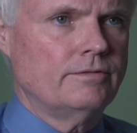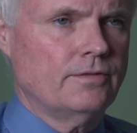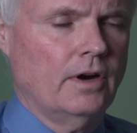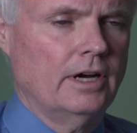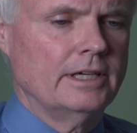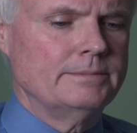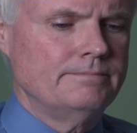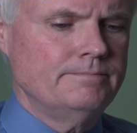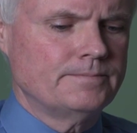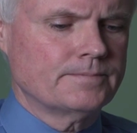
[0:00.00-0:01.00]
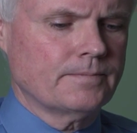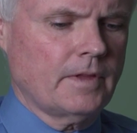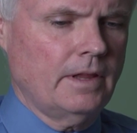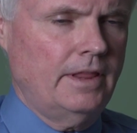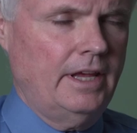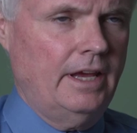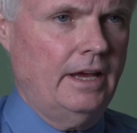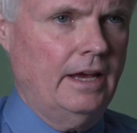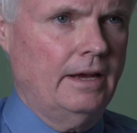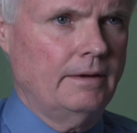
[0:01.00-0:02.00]
from
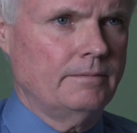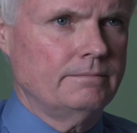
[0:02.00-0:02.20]
the